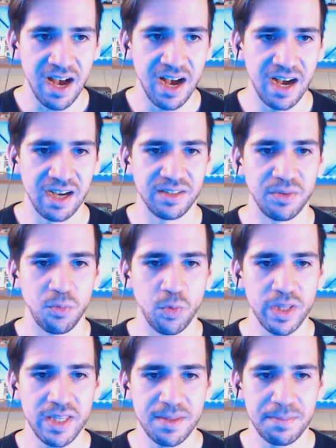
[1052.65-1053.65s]
Uh,
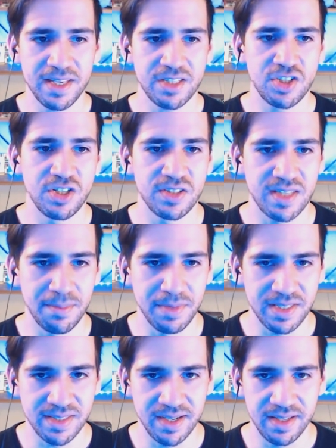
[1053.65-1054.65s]
one of the big changes I'm
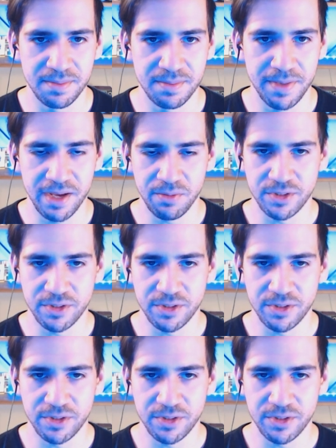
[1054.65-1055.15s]
excited about,